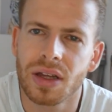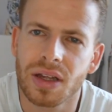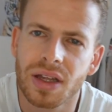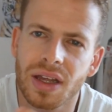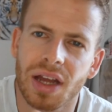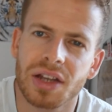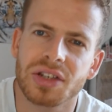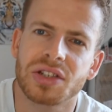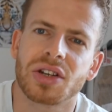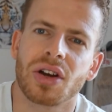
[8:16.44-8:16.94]

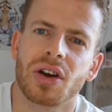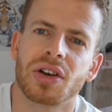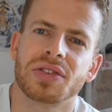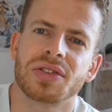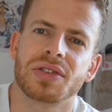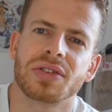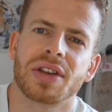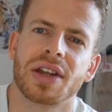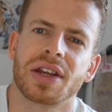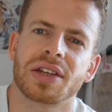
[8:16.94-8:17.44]
Catch you guys
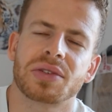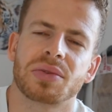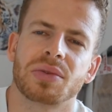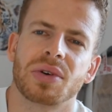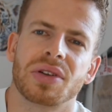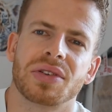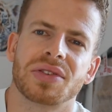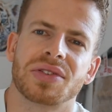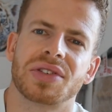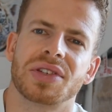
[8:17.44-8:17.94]
on the next
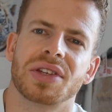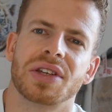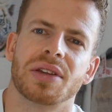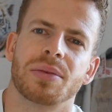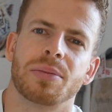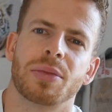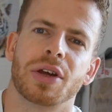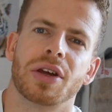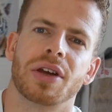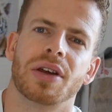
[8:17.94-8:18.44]
one. See you in a
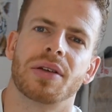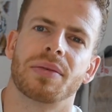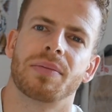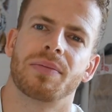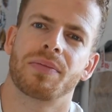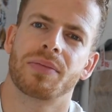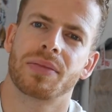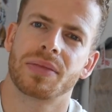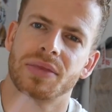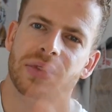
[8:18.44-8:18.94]
bit.
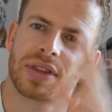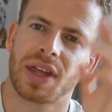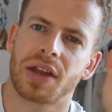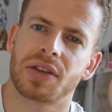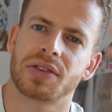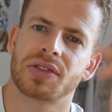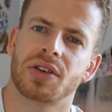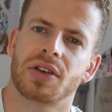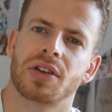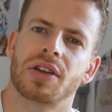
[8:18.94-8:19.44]

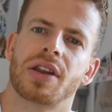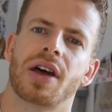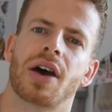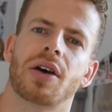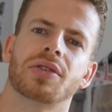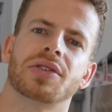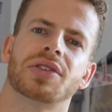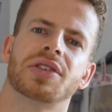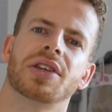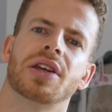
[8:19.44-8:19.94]
Dan signing
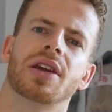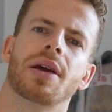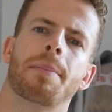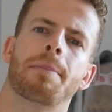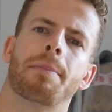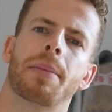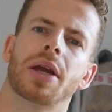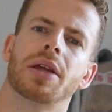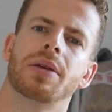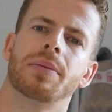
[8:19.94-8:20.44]
out. See ya.
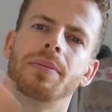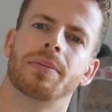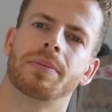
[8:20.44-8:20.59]
Bye.